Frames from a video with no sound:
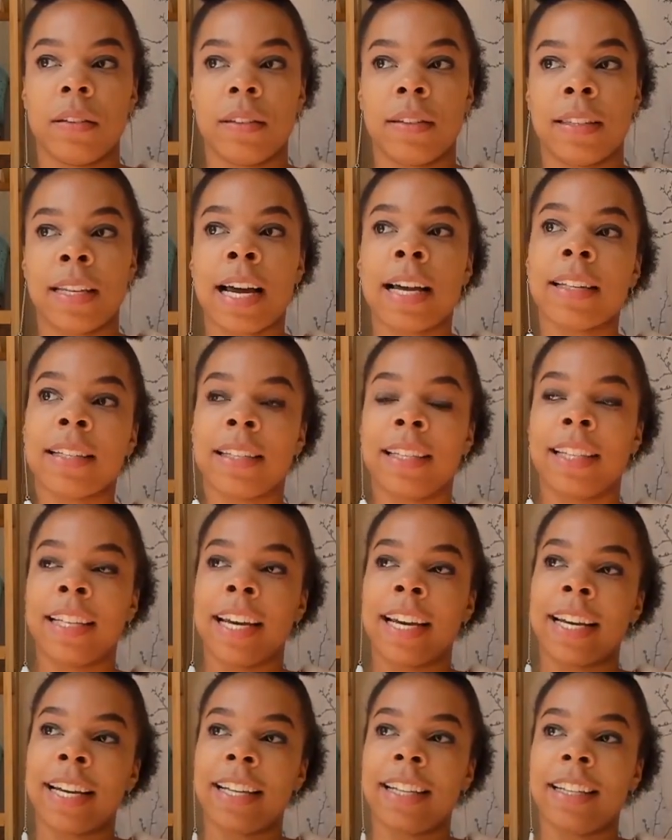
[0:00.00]
That's
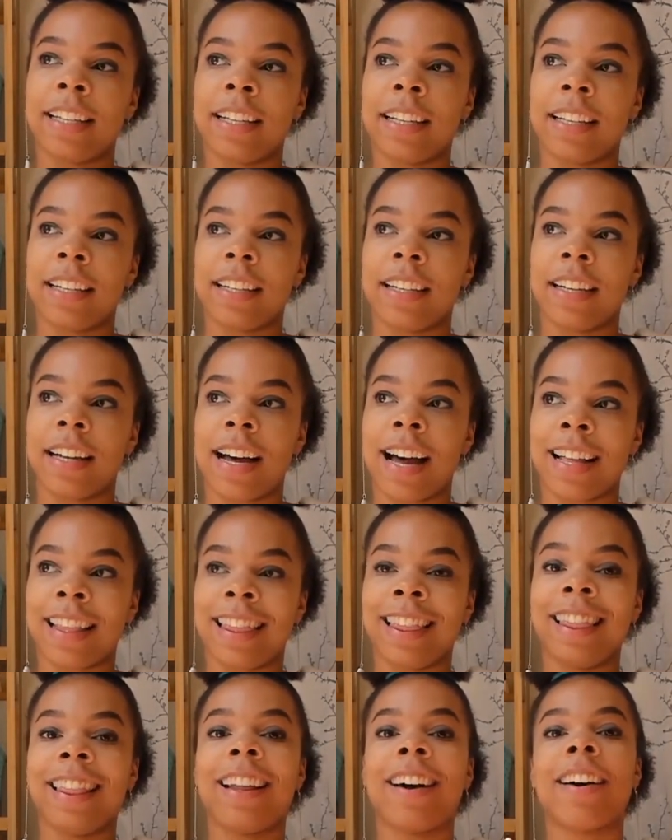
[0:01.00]
like
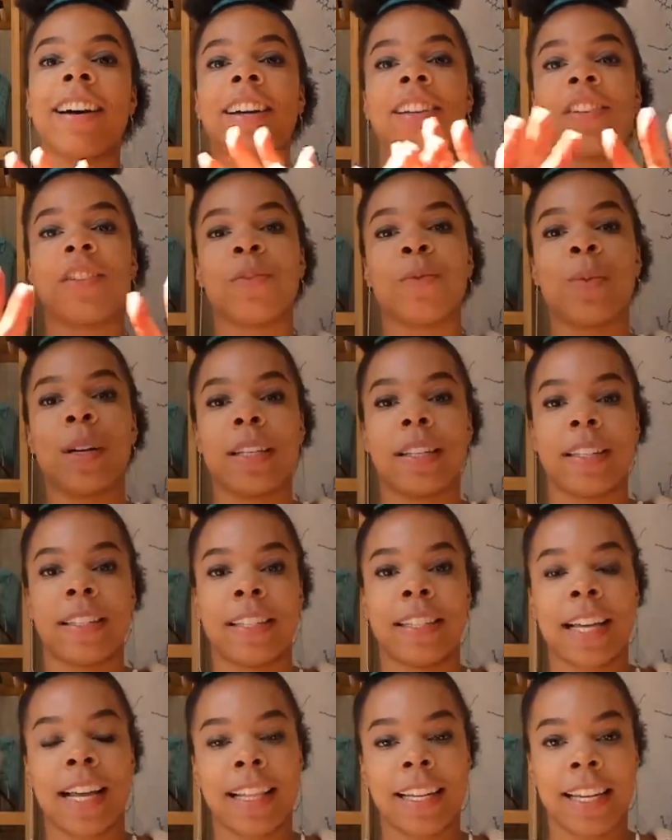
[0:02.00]
at large what
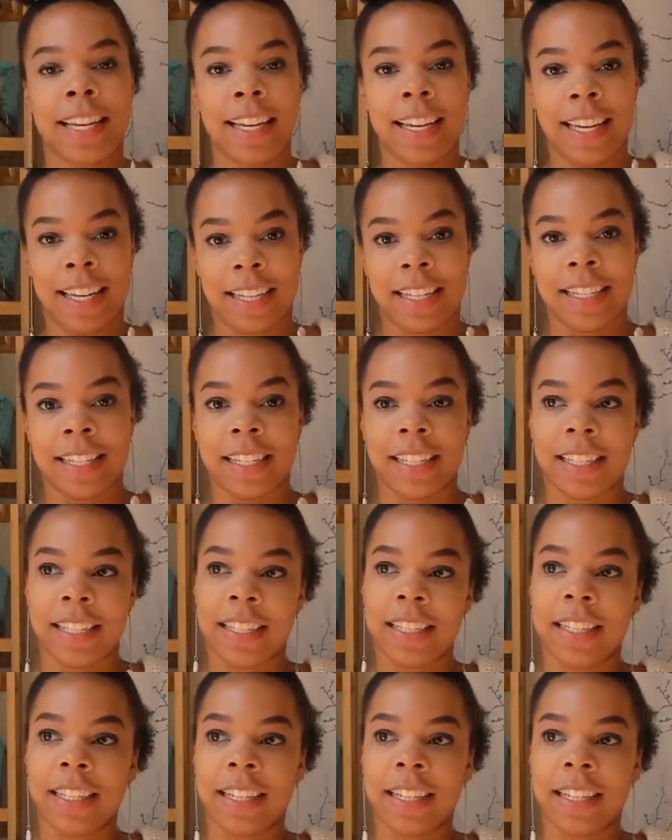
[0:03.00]
Sally is.